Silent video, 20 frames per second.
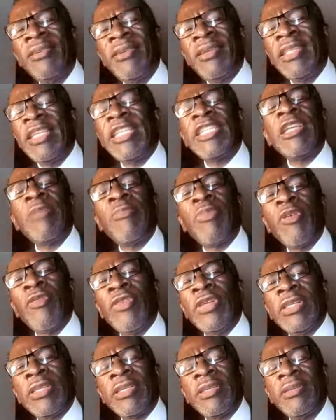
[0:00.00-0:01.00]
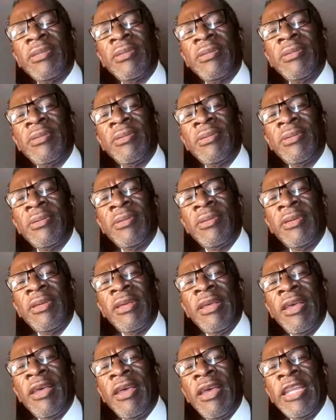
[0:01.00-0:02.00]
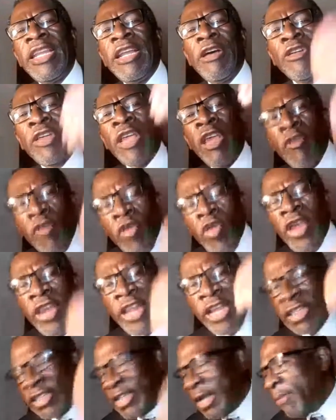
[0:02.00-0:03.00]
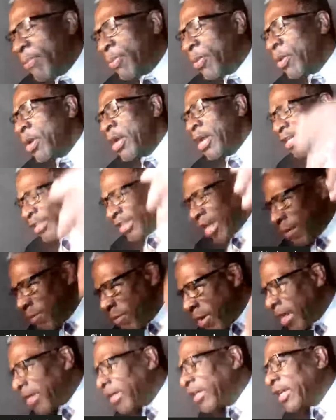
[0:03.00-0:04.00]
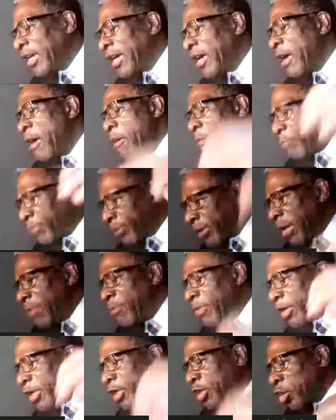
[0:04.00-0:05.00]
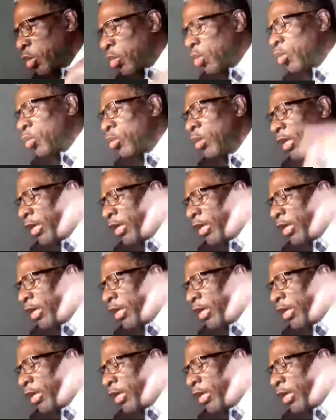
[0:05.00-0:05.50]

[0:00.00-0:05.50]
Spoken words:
in the Eastern Province. And I'll give you an example, Tamanda Primary School